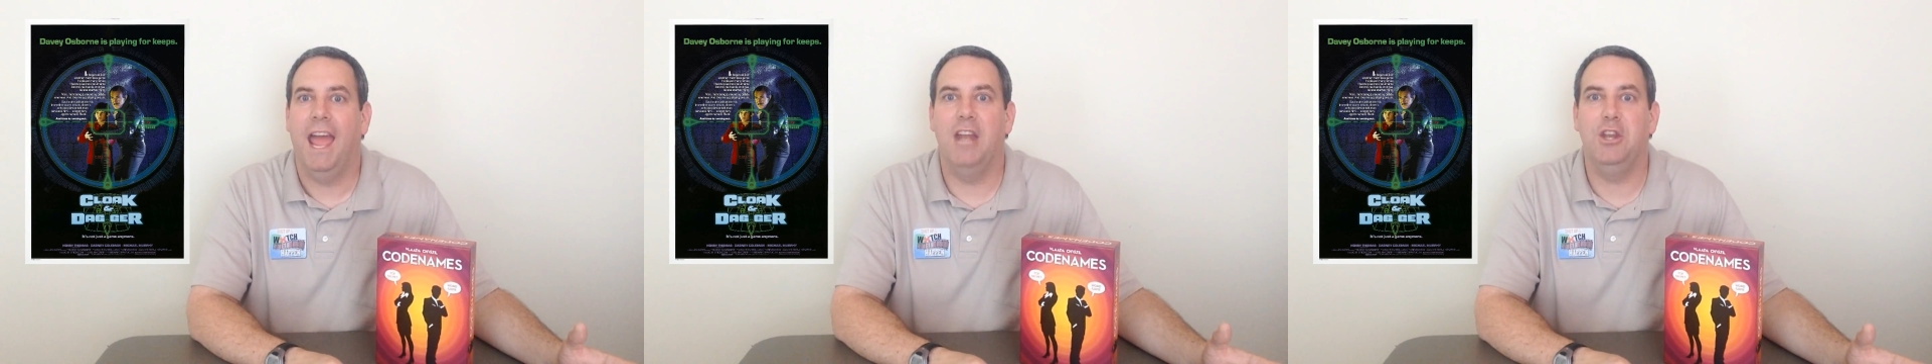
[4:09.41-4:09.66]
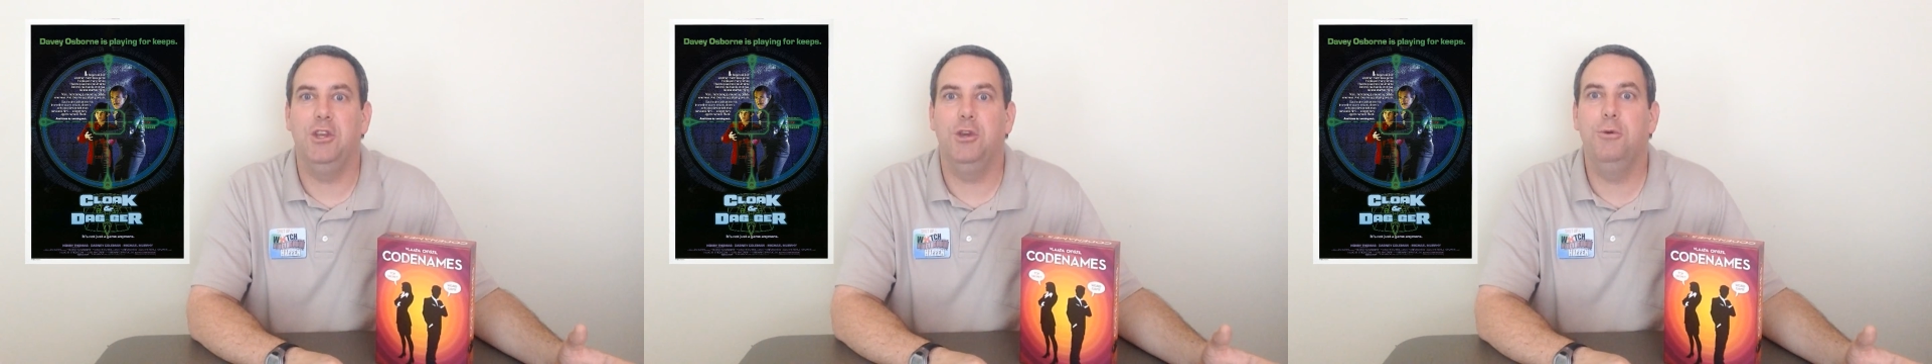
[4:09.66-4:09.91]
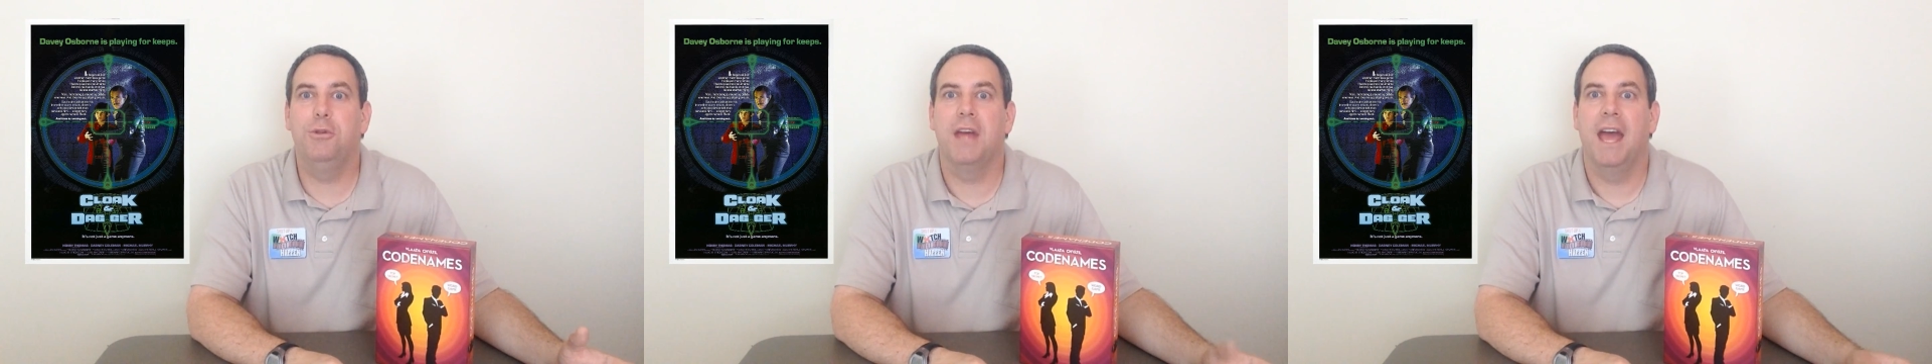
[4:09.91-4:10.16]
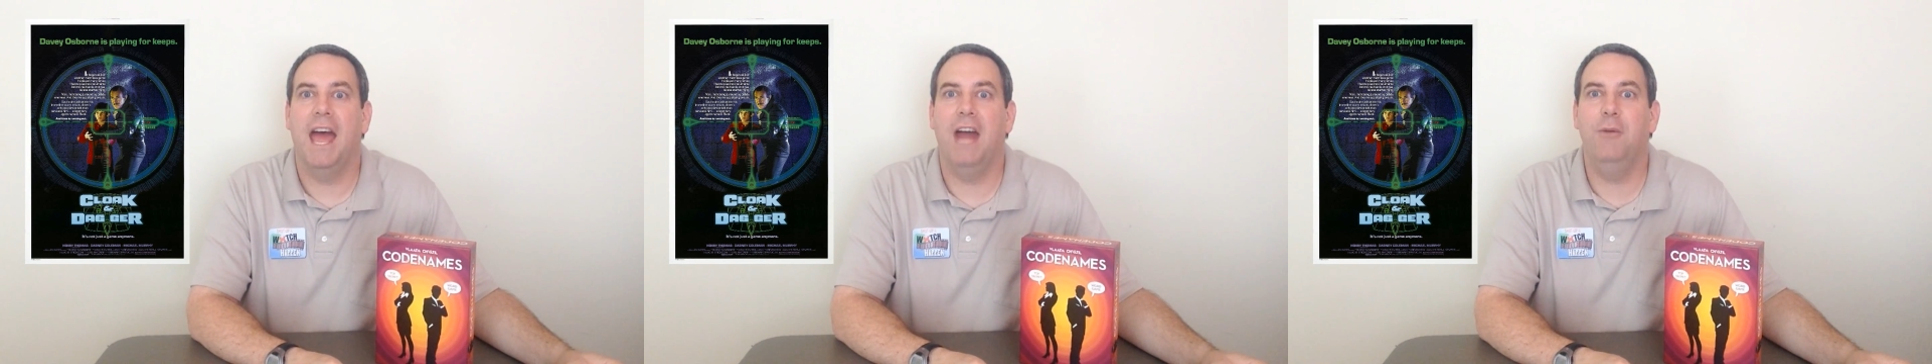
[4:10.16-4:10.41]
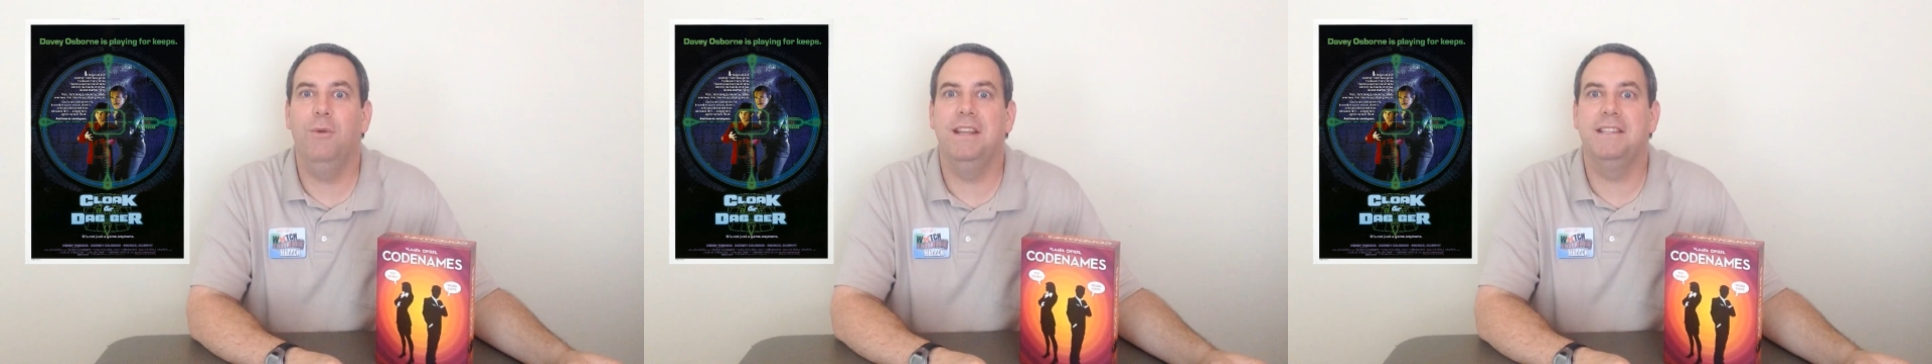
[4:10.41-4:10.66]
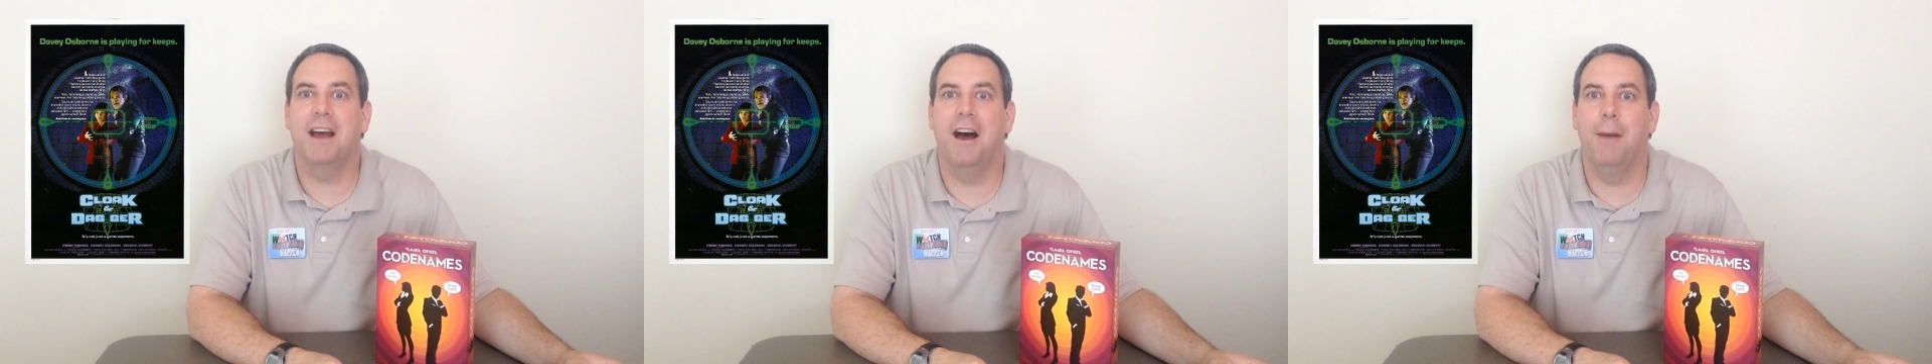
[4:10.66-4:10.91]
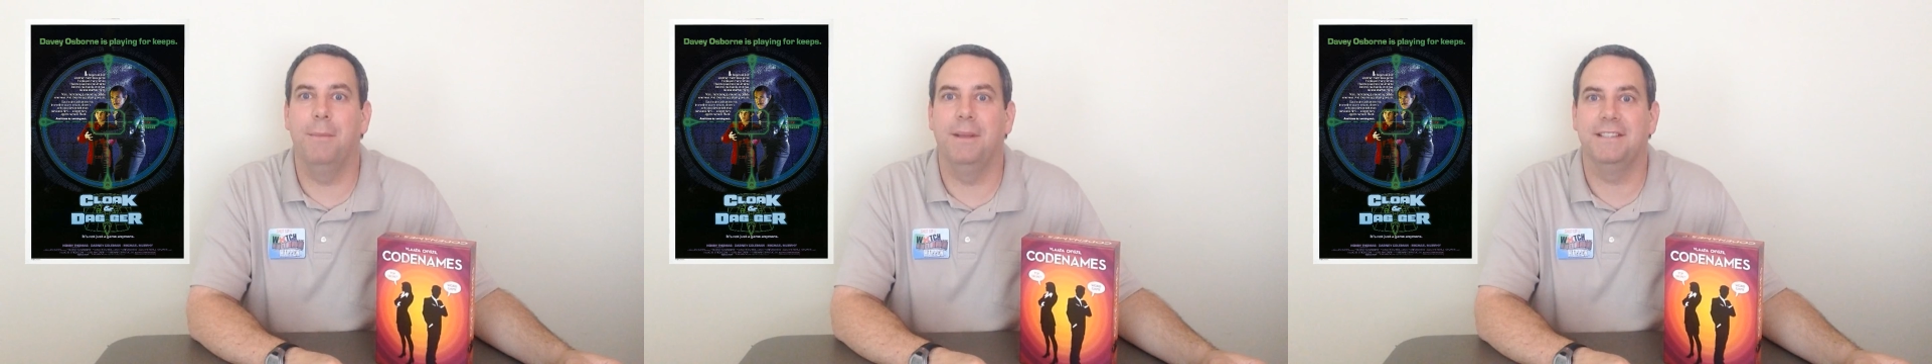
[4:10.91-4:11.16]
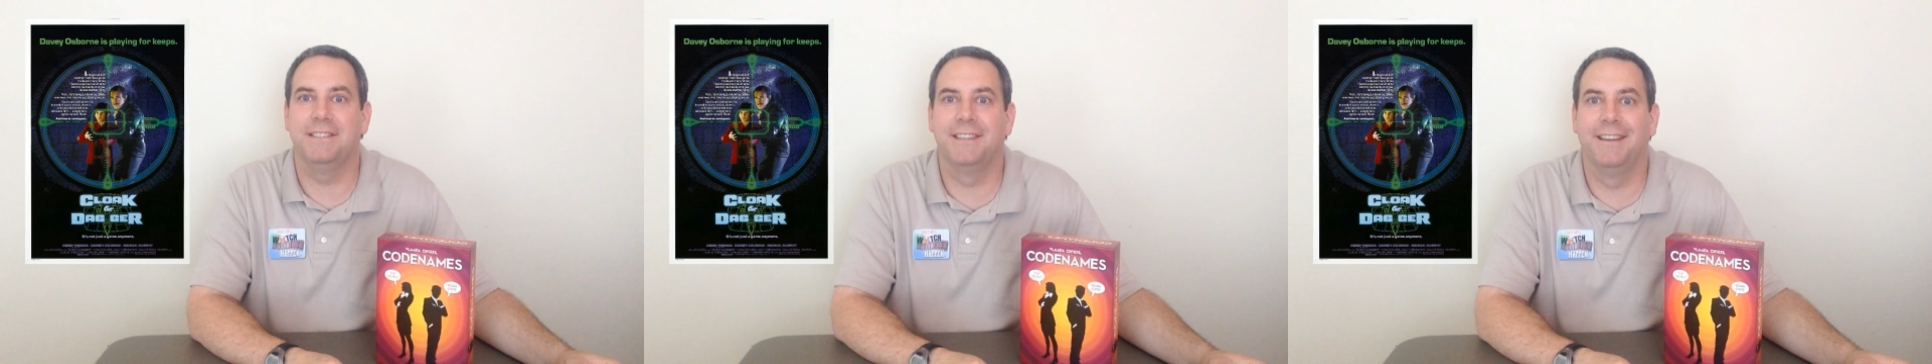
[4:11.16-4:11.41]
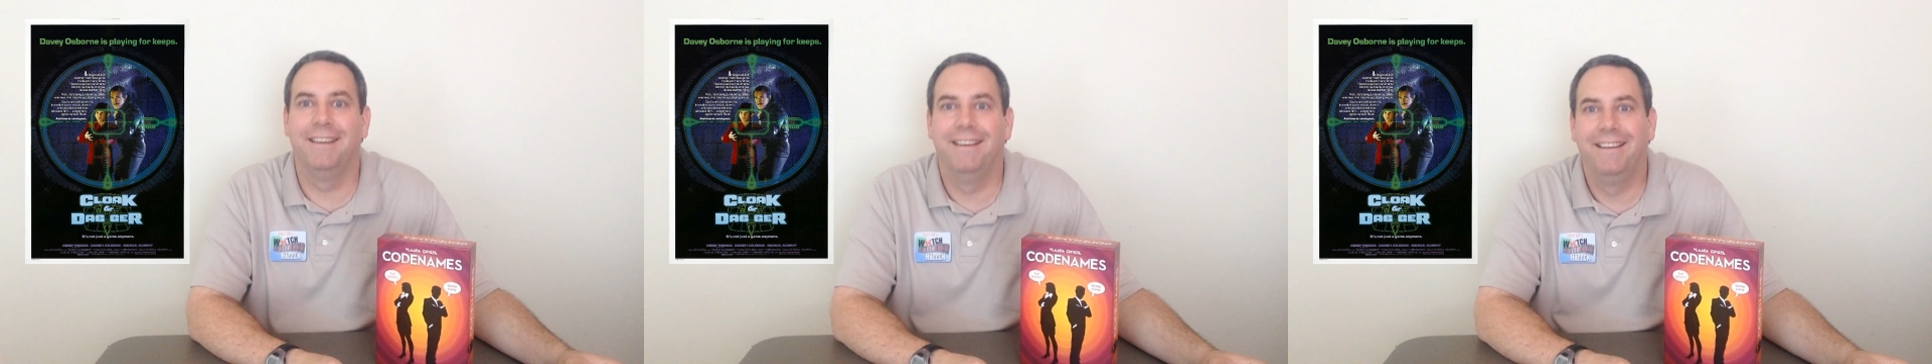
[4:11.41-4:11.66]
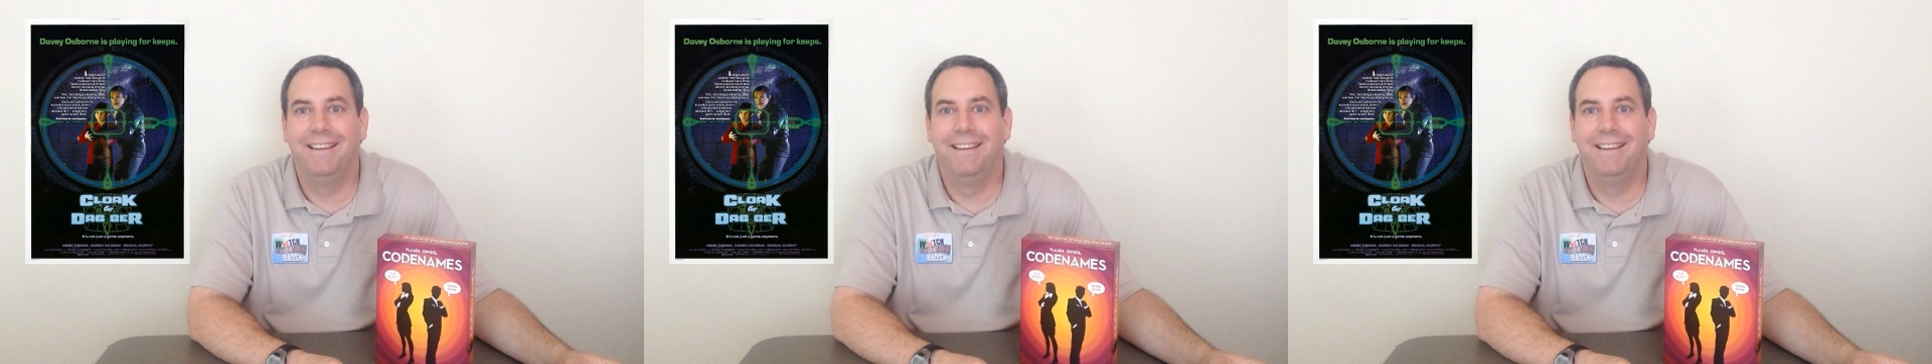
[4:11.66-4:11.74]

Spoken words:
and youth Henry Thomas.